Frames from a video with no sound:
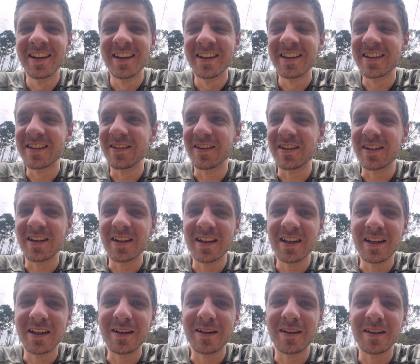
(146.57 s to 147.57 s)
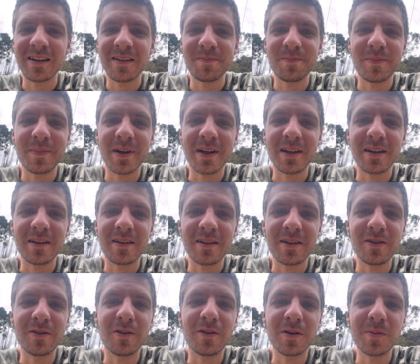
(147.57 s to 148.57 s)
it's not a kick, but
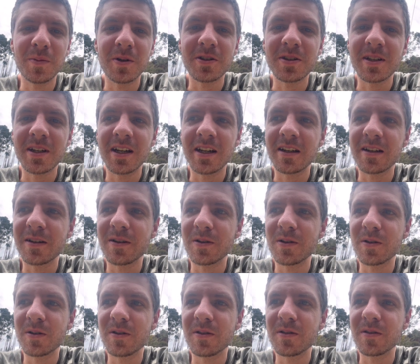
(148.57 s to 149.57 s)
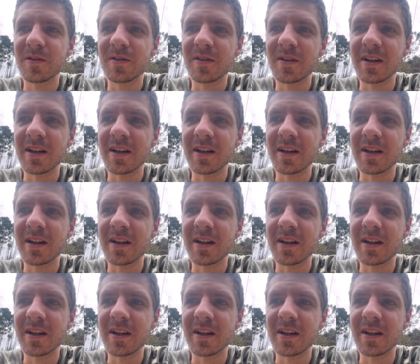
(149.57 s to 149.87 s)
you almost can't go wrong.